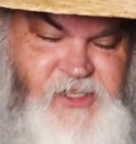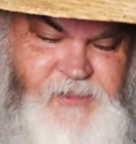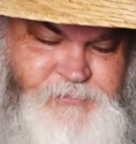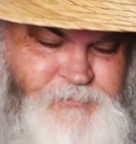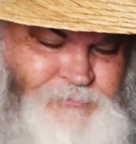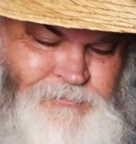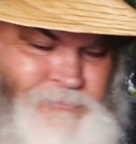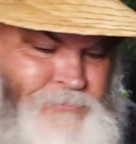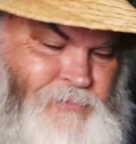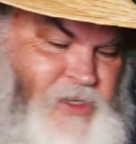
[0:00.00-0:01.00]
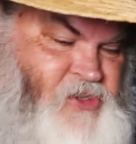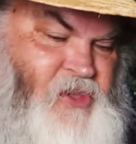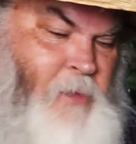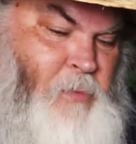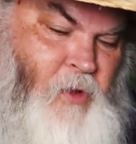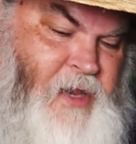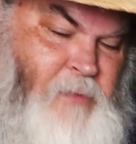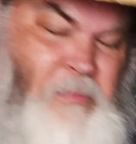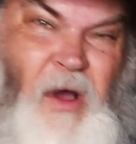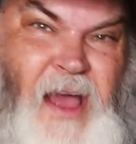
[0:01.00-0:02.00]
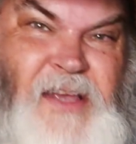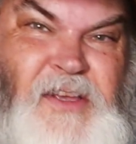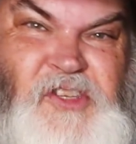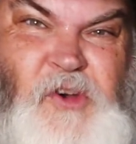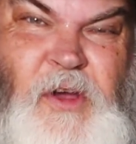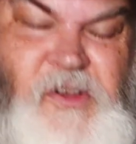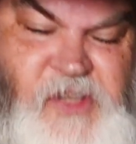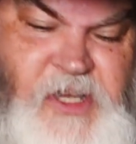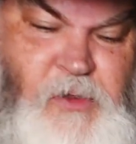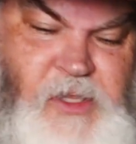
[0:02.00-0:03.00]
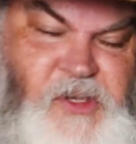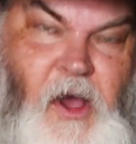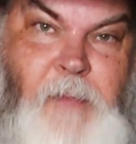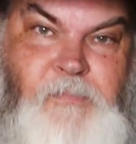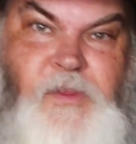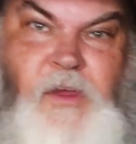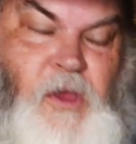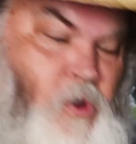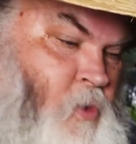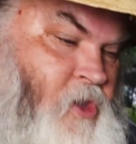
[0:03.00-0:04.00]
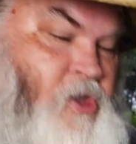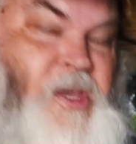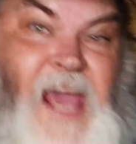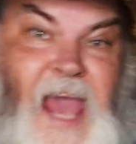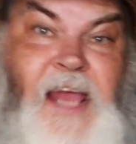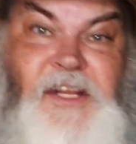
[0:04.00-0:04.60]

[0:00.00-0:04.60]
it There's no point in buying soils in all the time when you can